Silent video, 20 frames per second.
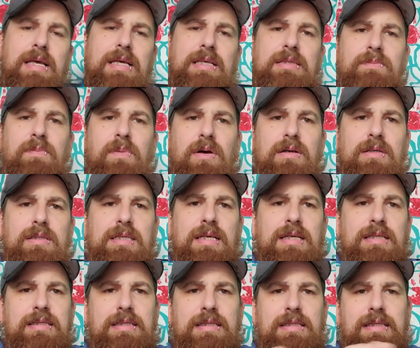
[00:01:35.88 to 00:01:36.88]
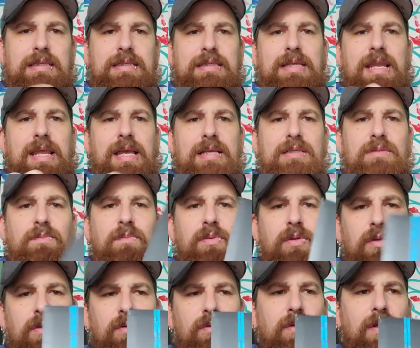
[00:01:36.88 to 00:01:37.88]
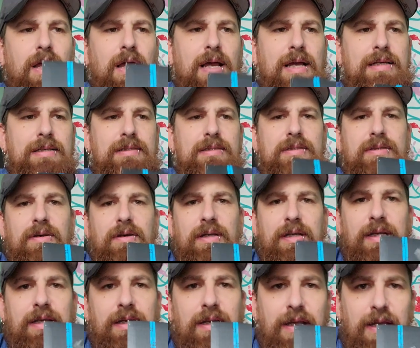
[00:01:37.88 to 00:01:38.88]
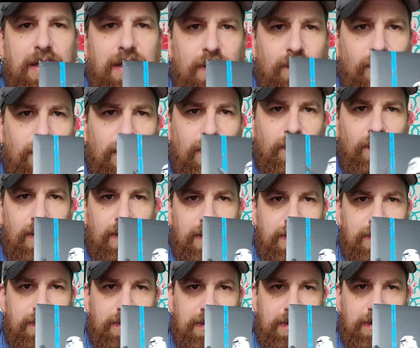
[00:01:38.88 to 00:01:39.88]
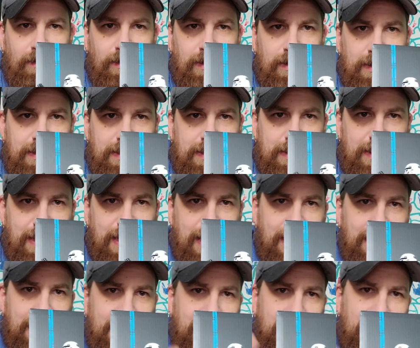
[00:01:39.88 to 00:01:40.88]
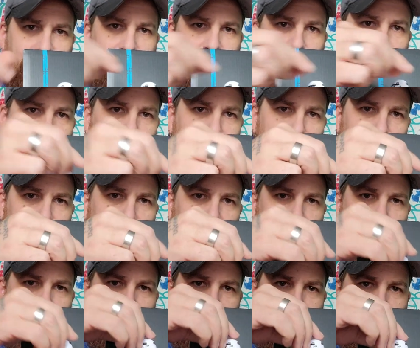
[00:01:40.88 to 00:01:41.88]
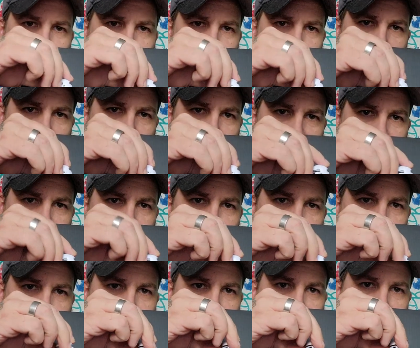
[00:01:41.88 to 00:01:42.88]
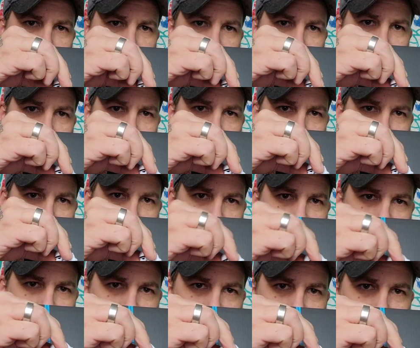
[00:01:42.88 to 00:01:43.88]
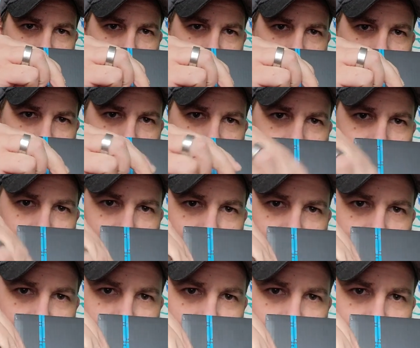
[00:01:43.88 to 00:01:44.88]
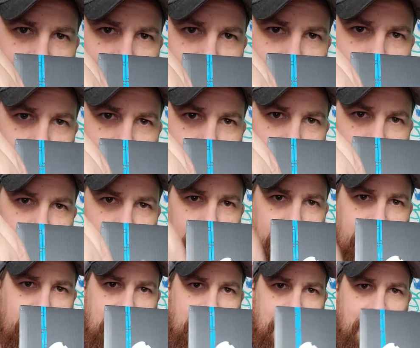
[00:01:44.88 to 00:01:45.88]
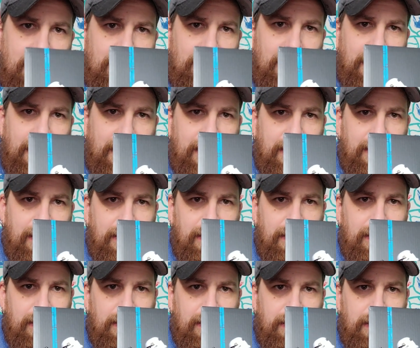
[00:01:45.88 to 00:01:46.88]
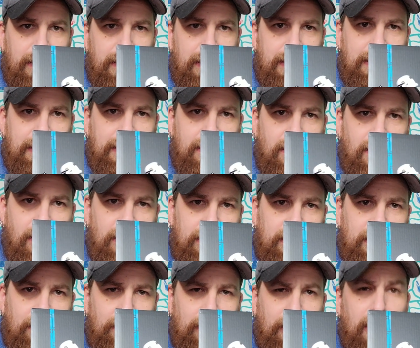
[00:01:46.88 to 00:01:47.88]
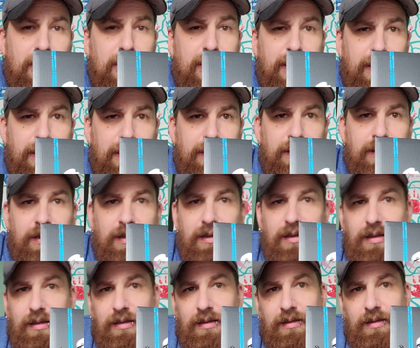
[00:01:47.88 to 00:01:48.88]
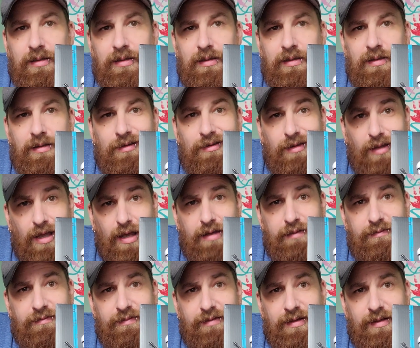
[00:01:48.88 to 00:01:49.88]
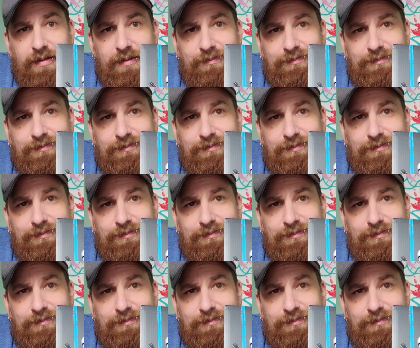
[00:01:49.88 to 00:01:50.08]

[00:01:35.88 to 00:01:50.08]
His box has these nice blue lines on it. And what I want to do is I want to stand him in here like this and be like, kind of like looking down like he's contemplating life